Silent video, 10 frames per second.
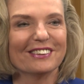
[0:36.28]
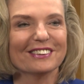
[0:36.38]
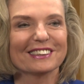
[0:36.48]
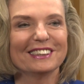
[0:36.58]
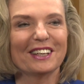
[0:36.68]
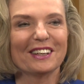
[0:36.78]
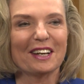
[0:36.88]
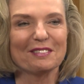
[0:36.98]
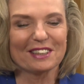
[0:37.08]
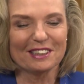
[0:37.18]
not. No,
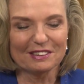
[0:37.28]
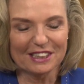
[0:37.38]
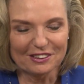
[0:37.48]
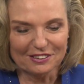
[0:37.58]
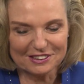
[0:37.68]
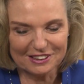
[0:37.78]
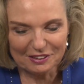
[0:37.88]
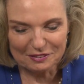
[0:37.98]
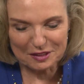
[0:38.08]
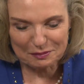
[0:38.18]
absolutely not.
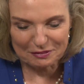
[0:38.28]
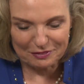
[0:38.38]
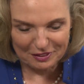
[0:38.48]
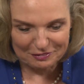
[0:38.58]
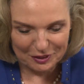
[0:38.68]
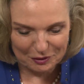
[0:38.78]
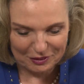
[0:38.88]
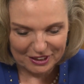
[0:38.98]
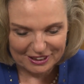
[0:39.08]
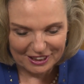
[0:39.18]
No, it's been very, very
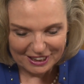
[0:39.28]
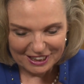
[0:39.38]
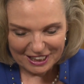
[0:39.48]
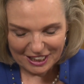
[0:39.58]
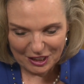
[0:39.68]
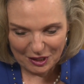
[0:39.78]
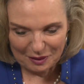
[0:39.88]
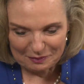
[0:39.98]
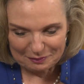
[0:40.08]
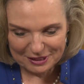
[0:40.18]
quick.
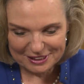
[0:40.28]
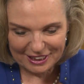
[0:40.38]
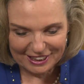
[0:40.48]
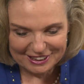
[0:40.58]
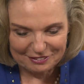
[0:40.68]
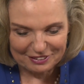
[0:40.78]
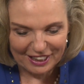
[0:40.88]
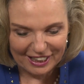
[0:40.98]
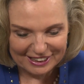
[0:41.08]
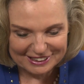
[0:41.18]
I must say I
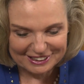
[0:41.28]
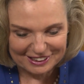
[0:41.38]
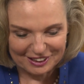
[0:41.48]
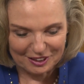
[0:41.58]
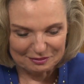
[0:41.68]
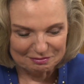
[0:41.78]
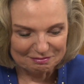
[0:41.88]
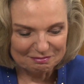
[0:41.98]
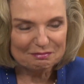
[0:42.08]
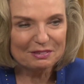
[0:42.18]
never had
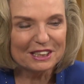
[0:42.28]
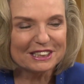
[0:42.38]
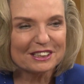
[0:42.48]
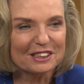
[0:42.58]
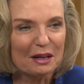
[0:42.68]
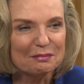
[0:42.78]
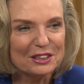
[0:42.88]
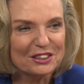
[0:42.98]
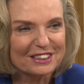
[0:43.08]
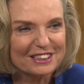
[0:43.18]
political
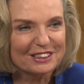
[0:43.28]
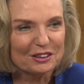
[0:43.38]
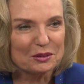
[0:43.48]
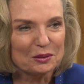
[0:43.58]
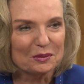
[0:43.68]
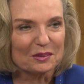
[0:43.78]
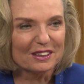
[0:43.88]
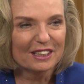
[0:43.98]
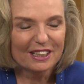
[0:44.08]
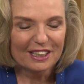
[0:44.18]
ambitions, not at
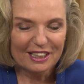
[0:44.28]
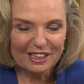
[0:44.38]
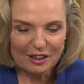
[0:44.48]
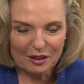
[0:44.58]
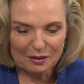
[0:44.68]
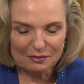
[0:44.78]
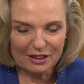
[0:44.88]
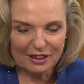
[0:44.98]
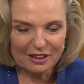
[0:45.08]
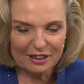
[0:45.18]
all.
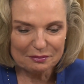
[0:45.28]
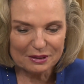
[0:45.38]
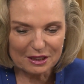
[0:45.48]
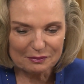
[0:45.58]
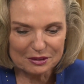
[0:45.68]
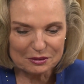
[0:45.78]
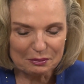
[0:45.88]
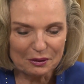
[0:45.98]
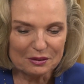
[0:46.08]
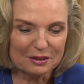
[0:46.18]
I have been coming
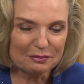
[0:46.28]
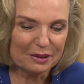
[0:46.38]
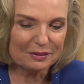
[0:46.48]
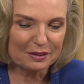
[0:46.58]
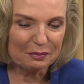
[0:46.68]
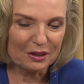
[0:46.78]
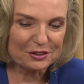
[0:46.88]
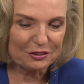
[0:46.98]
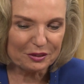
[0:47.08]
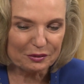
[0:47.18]
to Poland maybe the
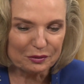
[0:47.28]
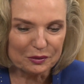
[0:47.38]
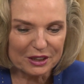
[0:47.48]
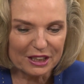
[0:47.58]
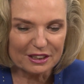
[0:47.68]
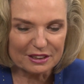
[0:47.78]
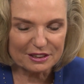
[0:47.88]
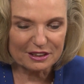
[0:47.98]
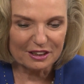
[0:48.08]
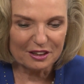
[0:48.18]
past 3 or 4
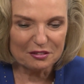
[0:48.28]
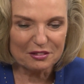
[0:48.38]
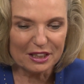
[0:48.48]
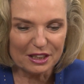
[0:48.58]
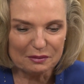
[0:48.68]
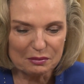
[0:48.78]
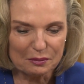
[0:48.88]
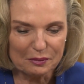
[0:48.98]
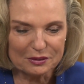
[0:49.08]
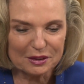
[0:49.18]
years, really
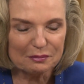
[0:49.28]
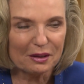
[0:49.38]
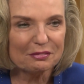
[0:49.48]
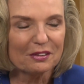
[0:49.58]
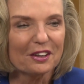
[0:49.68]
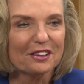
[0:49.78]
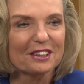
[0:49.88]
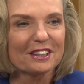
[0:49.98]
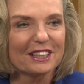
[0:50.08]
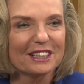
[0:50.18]
promoting my
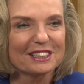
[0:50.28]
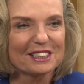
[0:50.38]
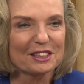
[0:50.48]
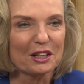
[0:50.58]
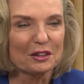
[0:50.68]
father, his